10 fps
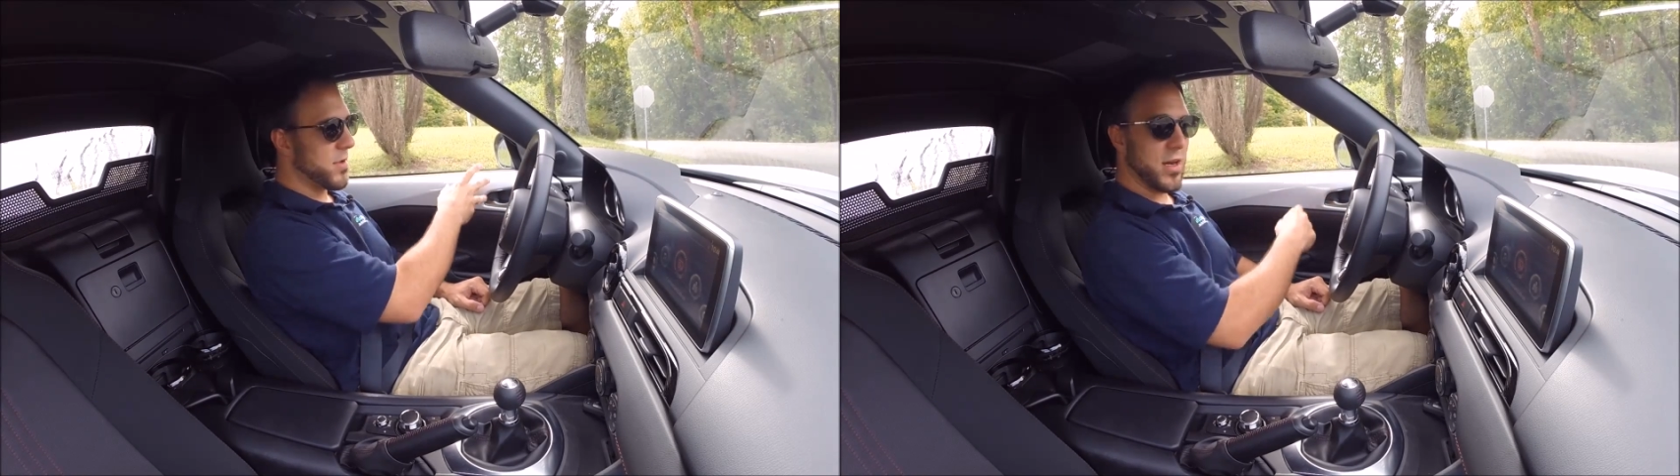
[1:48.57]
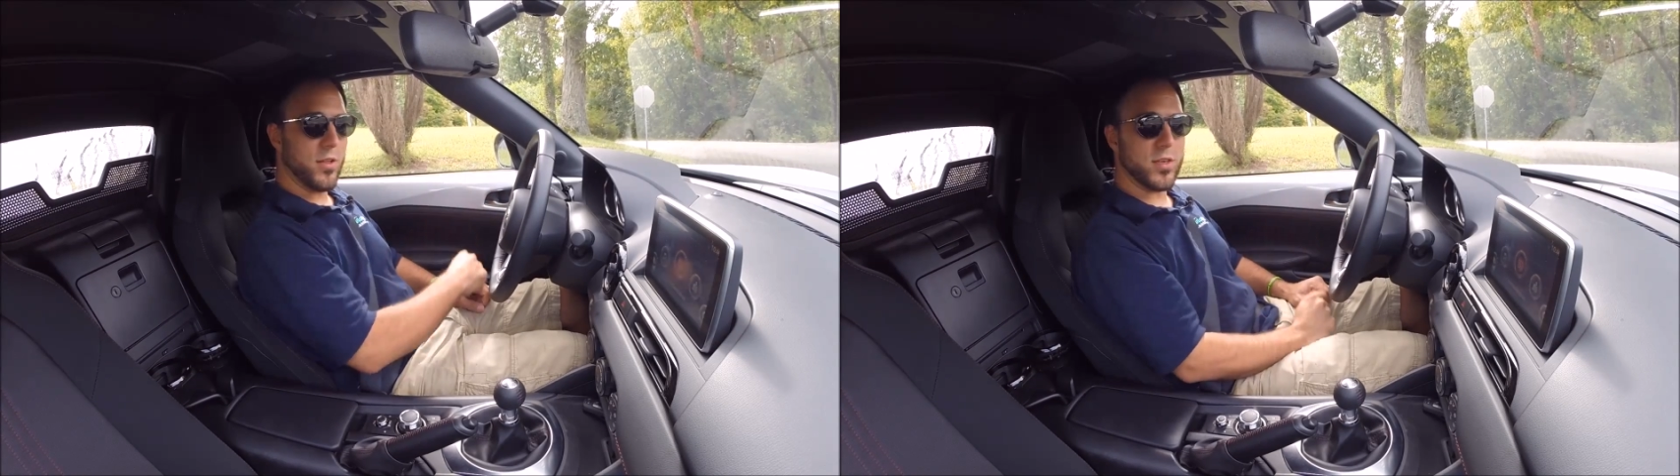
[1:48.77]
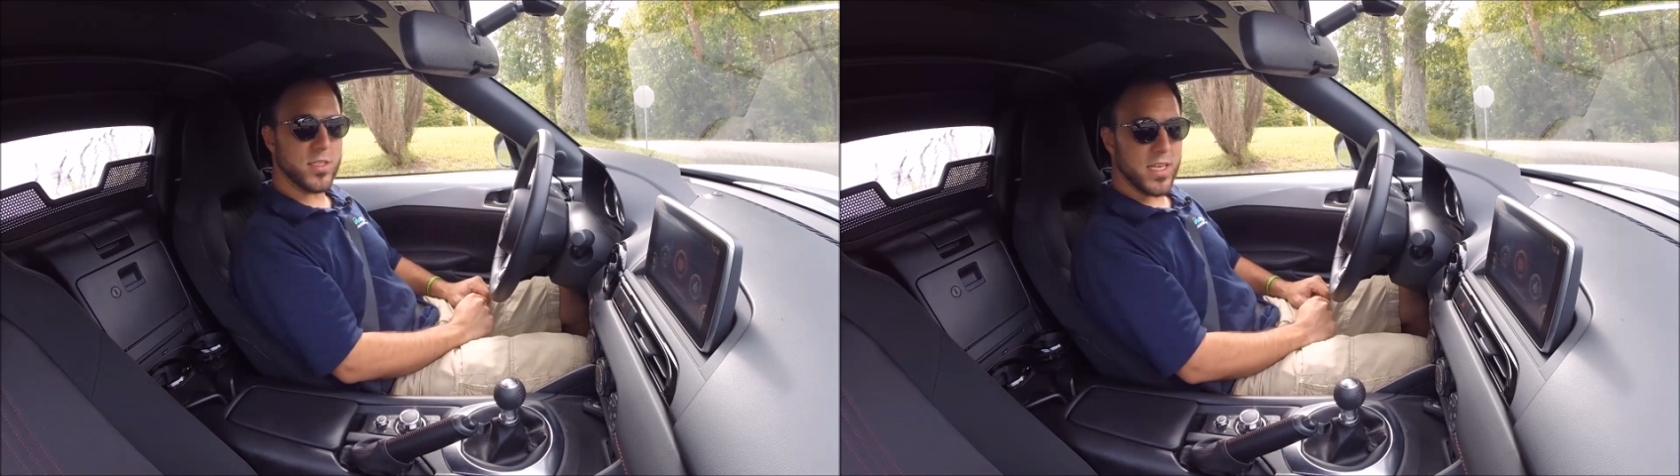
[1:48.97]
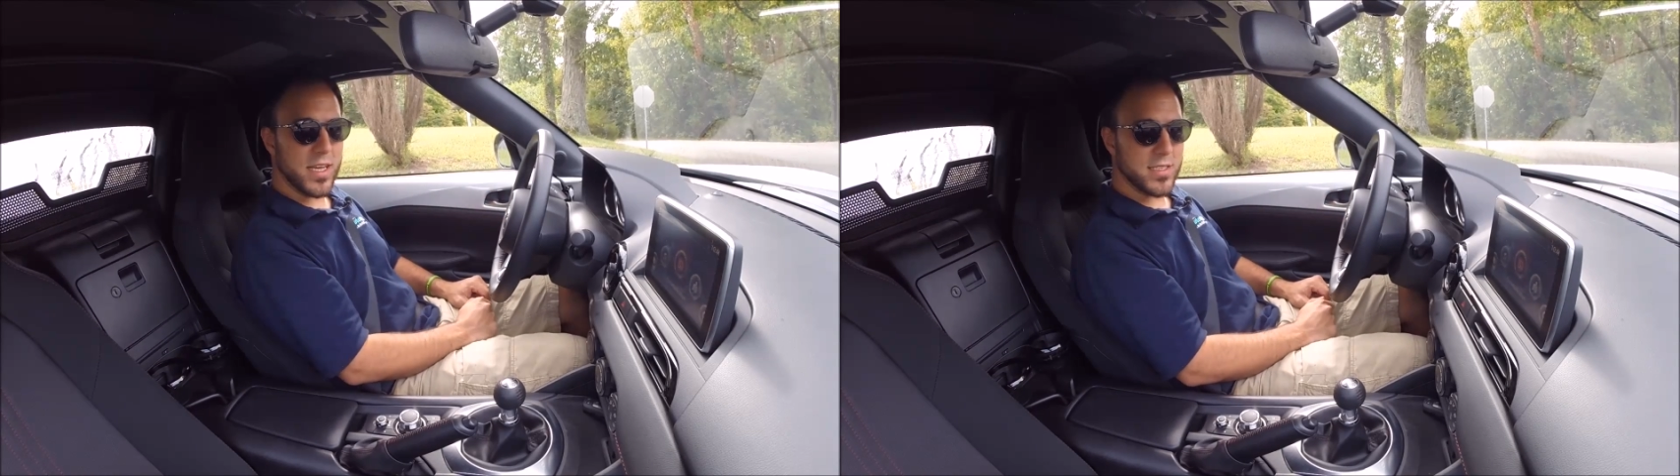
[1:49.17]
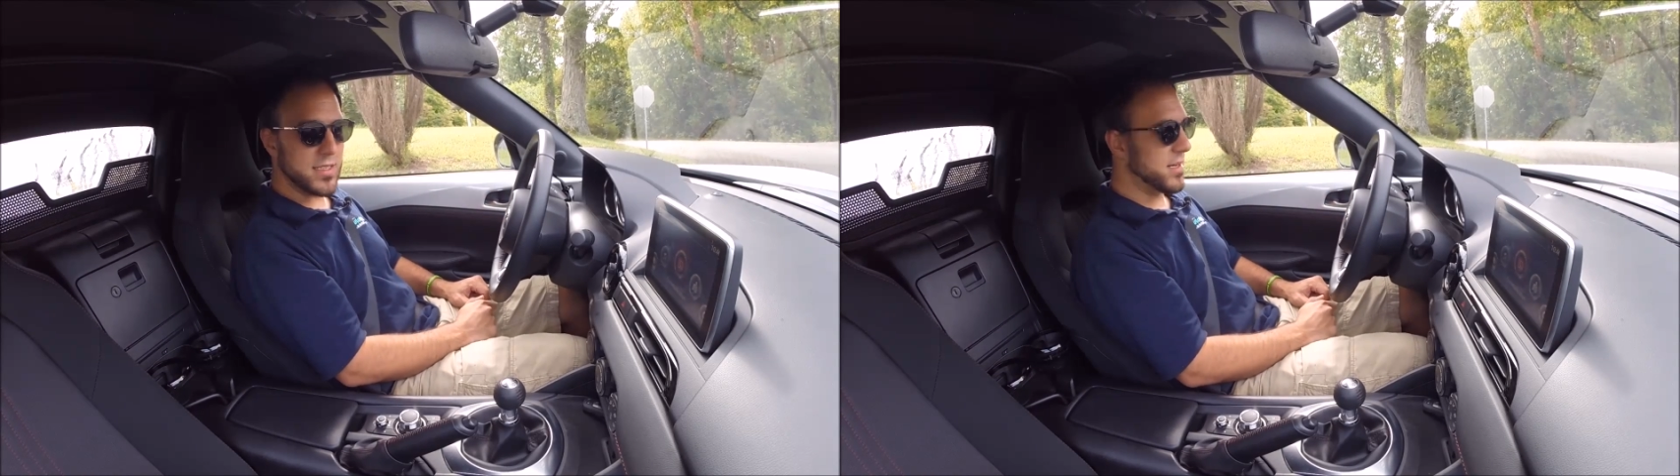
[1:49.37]
color as the
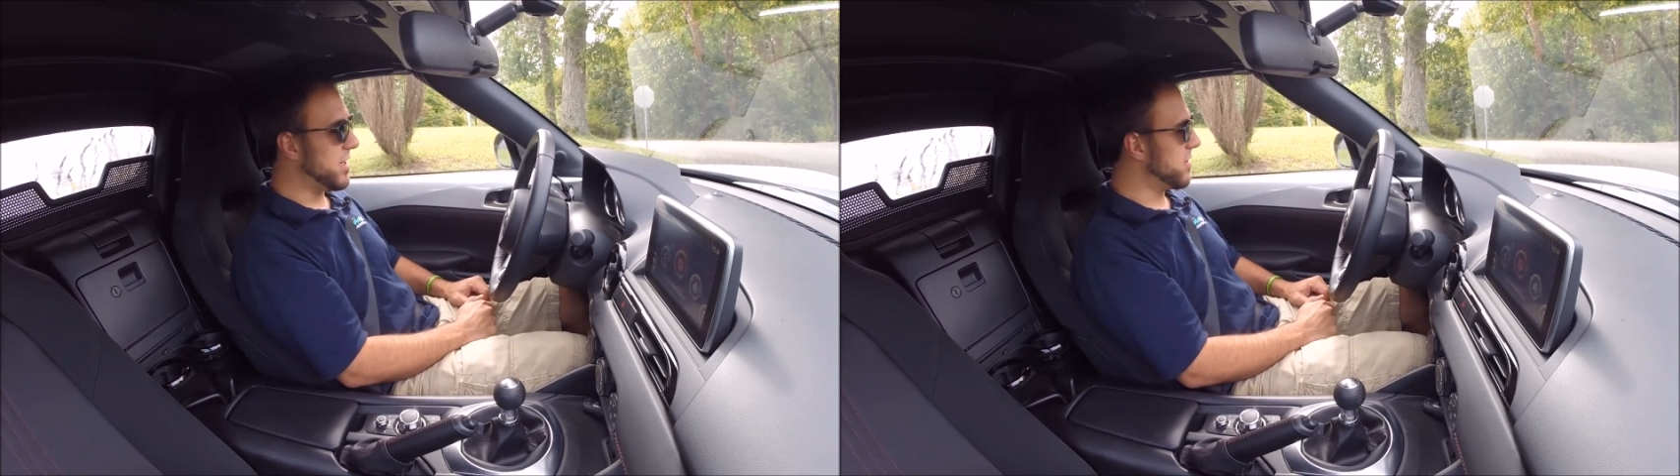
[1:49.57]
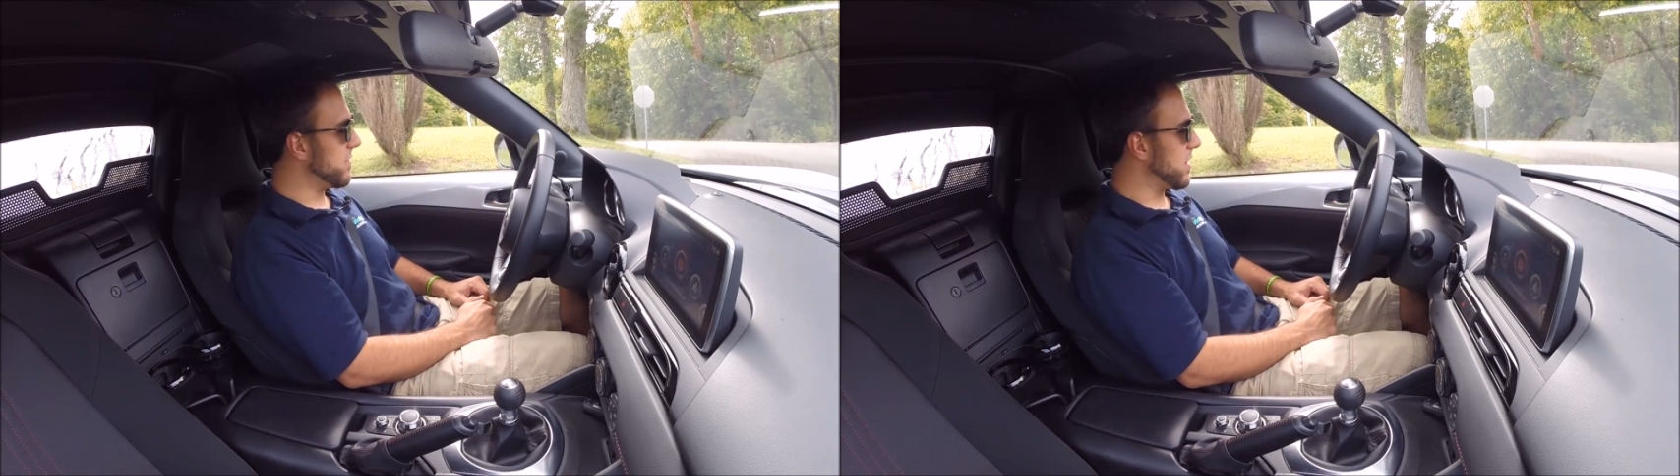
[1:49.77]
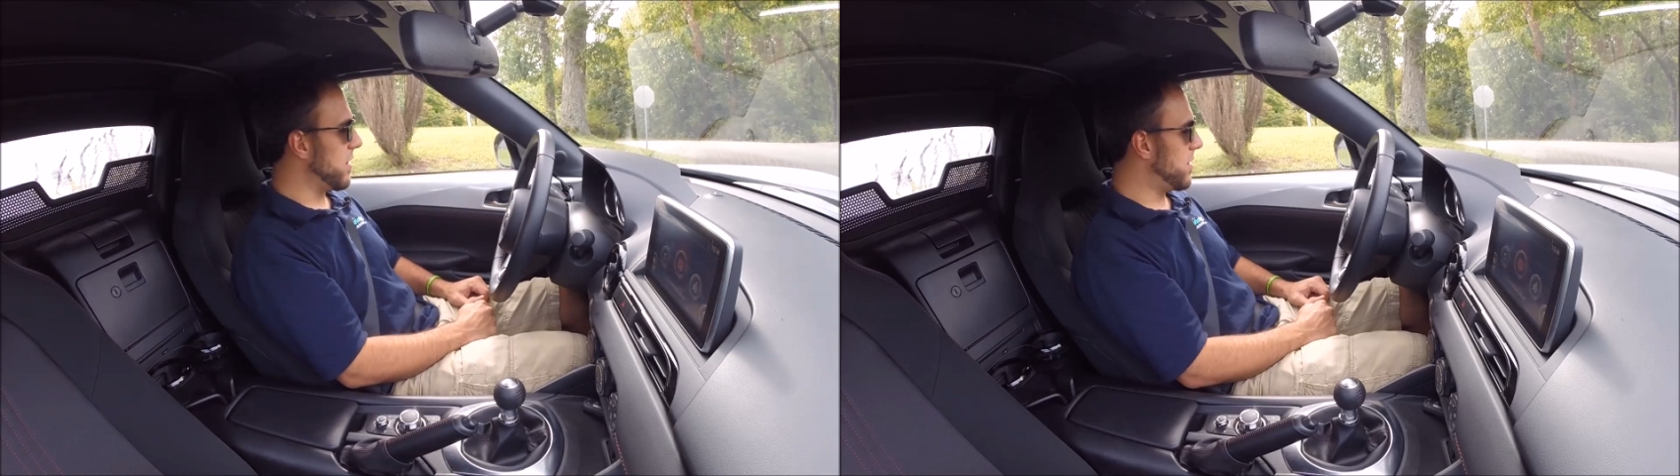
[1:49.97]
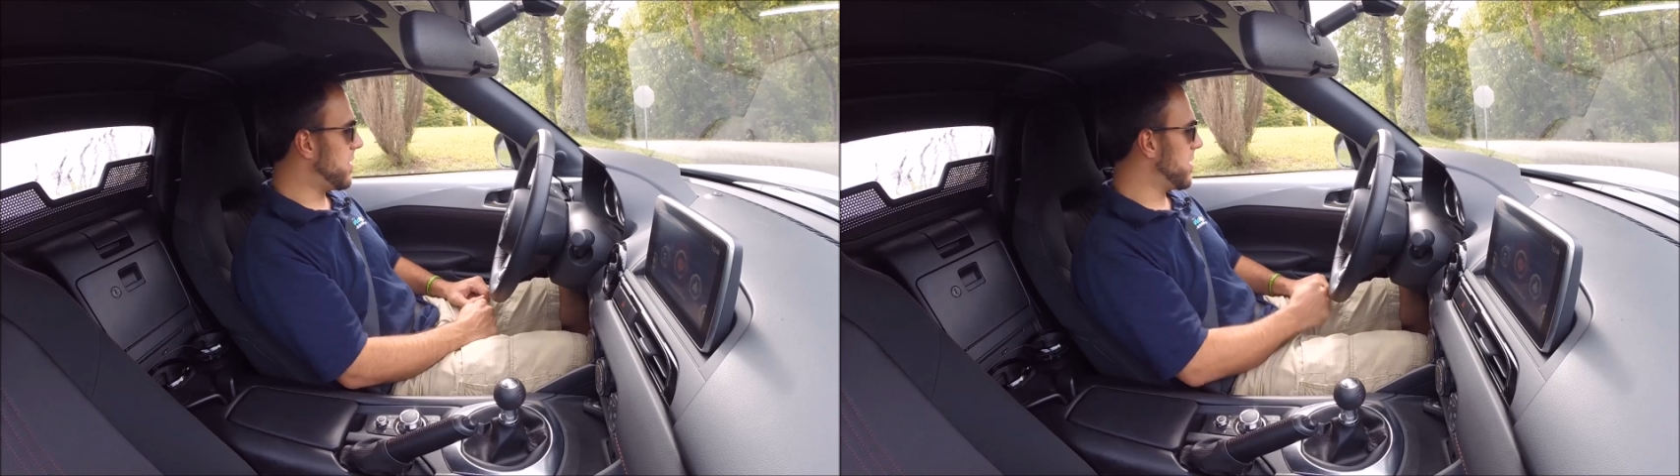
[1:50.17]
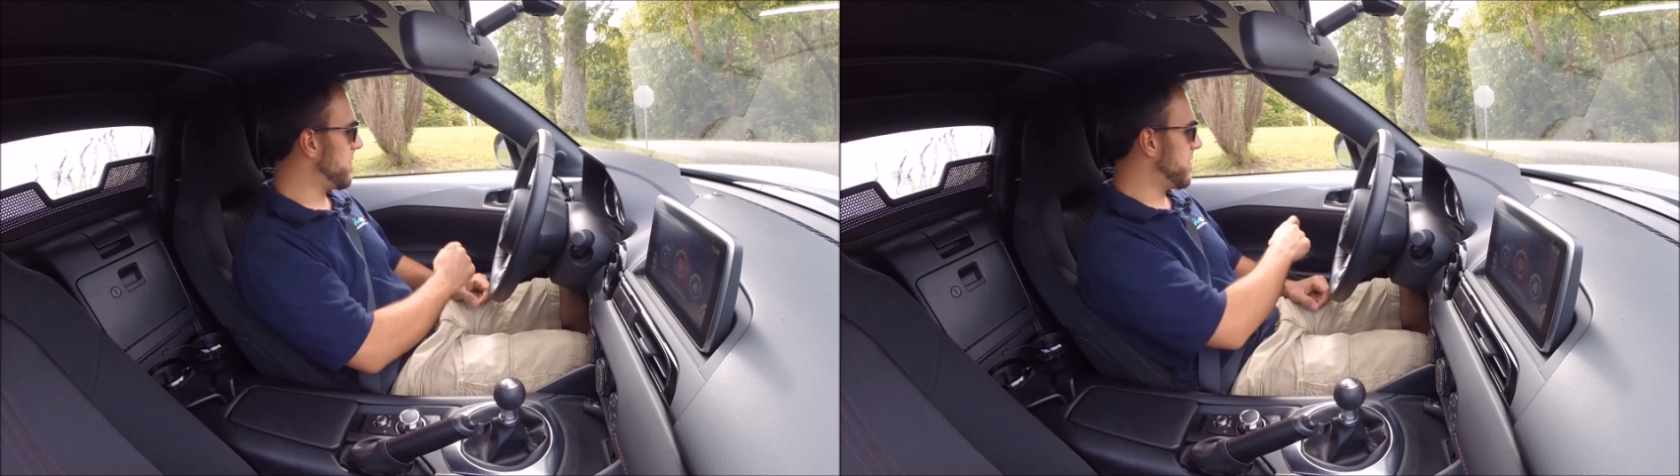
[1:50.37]
exterior of the car.